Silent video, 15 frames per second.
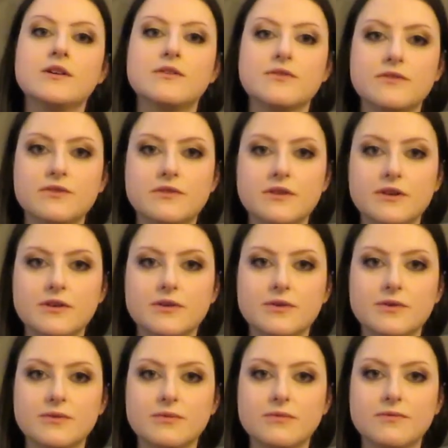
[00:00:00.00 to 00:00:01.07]

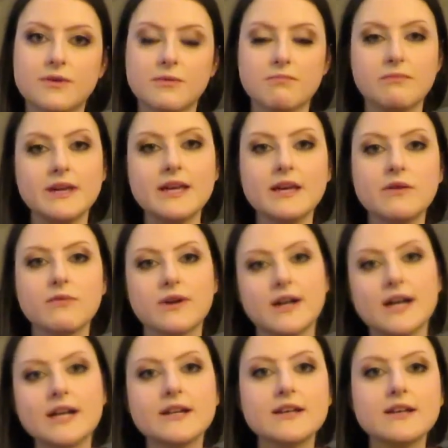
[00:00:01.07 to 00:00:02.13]
So for me, what
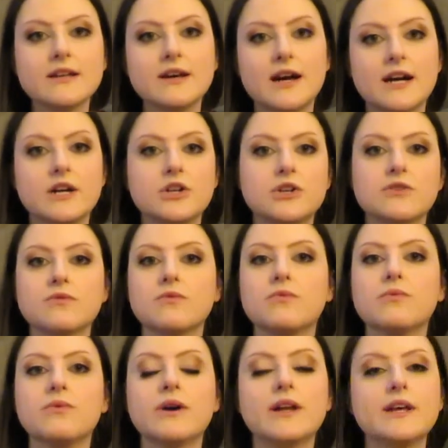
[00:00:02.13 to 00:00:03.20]
I did, I just
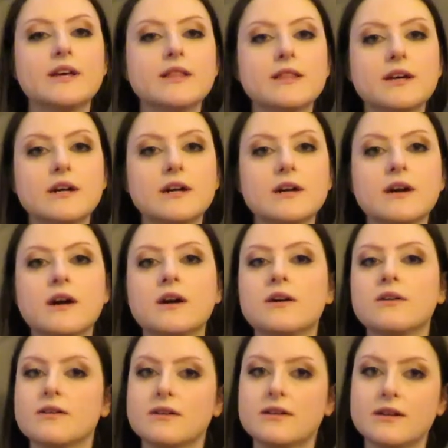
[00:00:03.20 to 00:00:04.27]
went in there
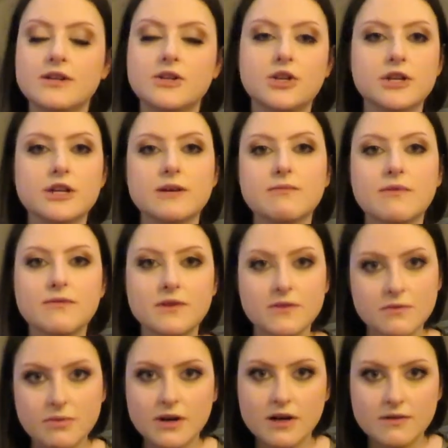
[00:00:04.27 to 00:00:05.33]
itching to get my
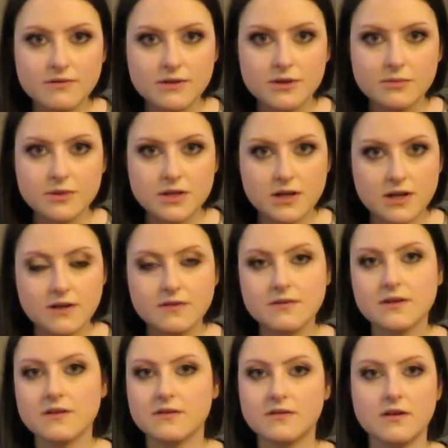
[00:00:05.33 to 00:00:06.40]
first pair of Louboutins.
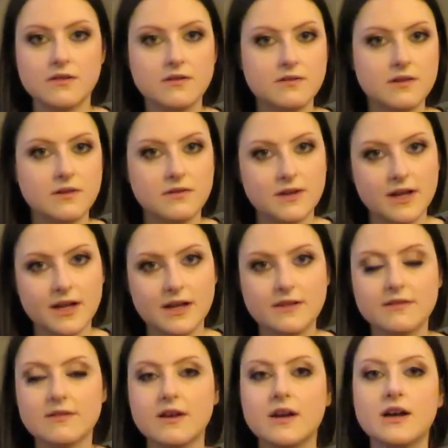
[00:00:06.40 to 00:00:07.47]
I saw the
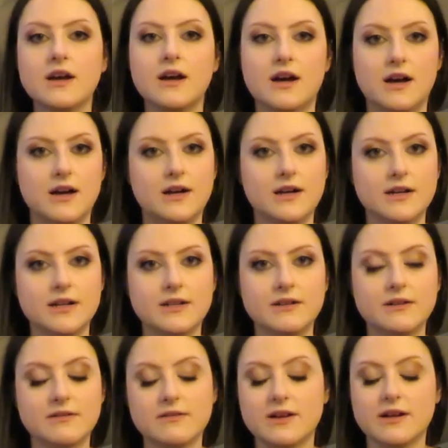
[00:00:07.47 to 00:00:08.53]
soacates. I
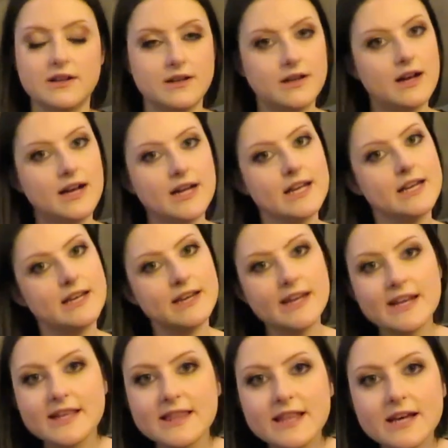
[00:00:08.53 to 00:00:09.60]
decided I
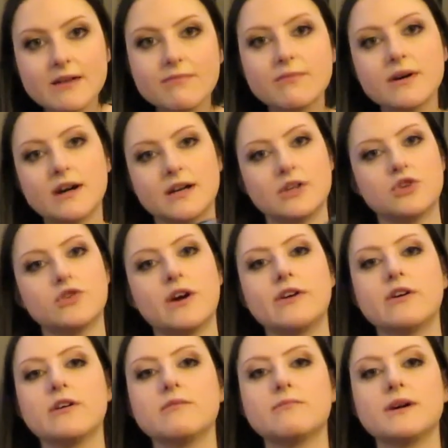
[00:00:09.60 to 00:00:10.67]
needed them. I tried
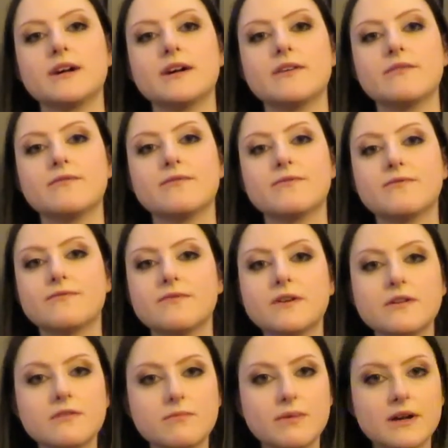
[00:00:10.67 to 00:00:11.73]
on my
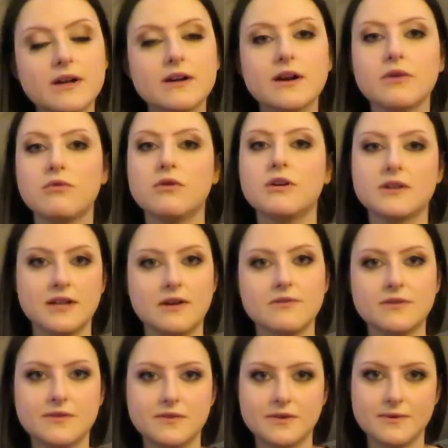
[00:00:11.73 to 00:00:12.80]
first pair, I walked out
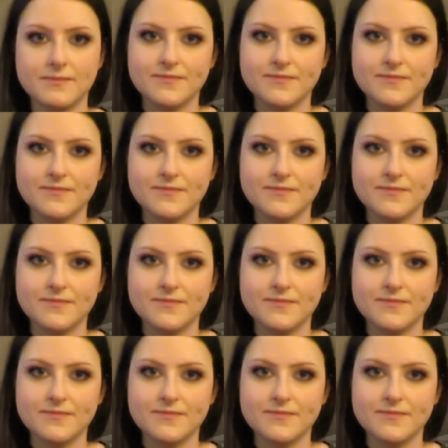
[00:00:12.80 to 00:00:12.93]
the door.